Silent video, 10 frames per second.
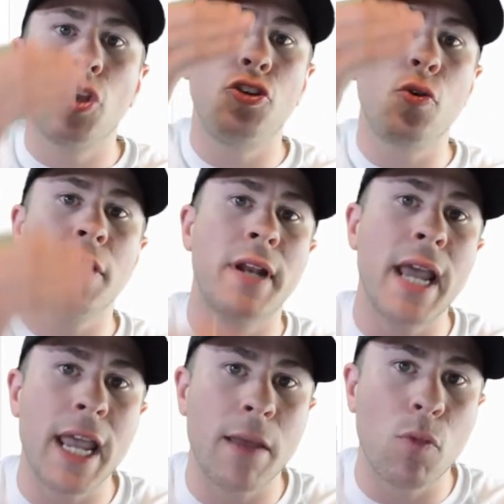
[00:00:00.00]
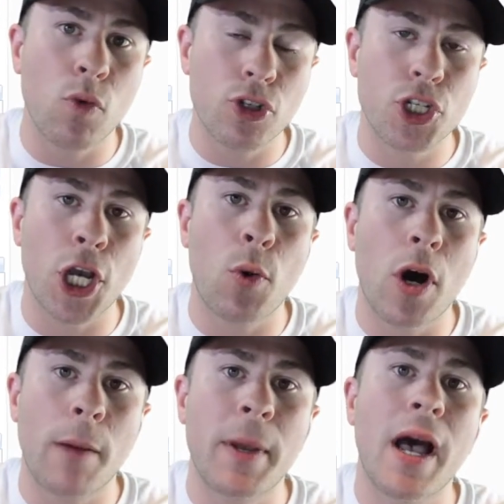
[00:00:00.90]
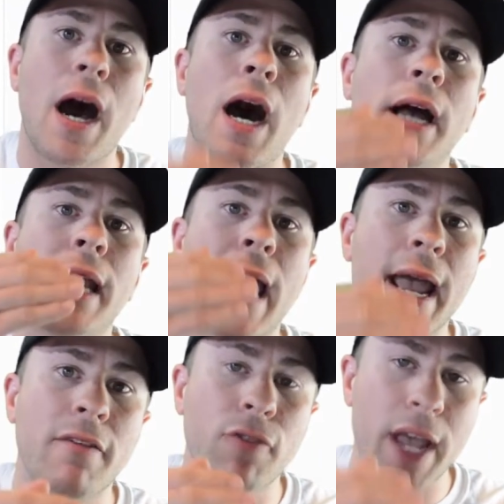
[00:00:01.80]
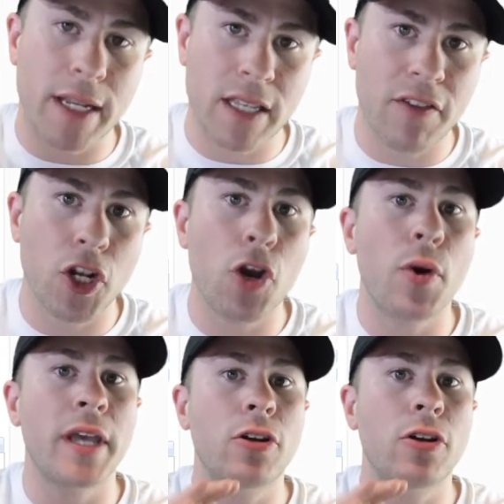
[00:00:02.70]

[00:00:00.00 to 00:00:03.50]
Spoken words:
your name will show up on every activity note,